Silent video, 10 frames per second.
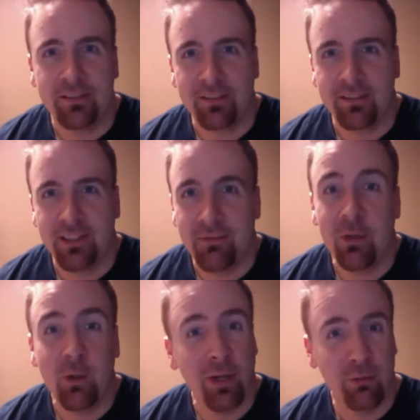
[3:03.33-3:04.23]
If you know how
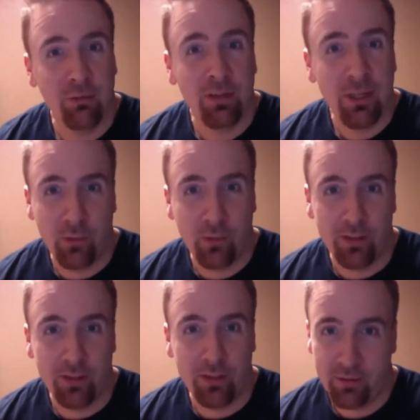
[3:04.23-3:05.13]
to read it well,
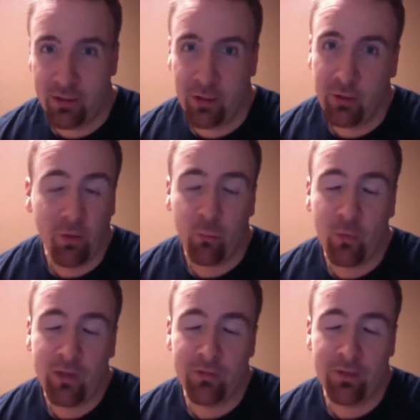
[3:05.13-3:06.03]
then whatever
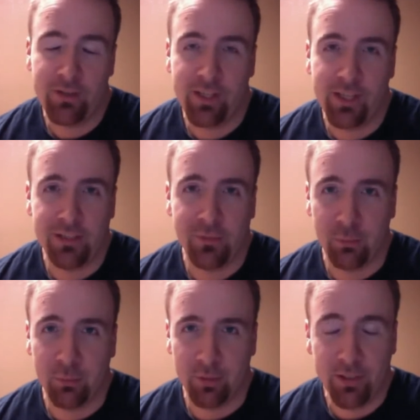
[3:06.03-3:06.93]
the size of your
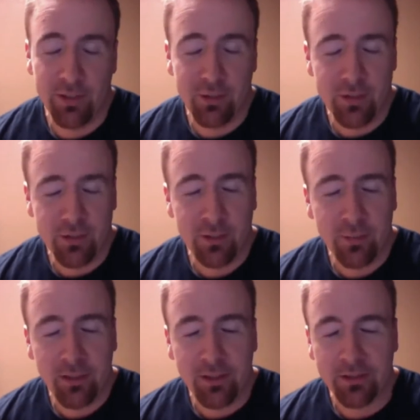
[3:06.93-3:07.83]
book, it's going to be good.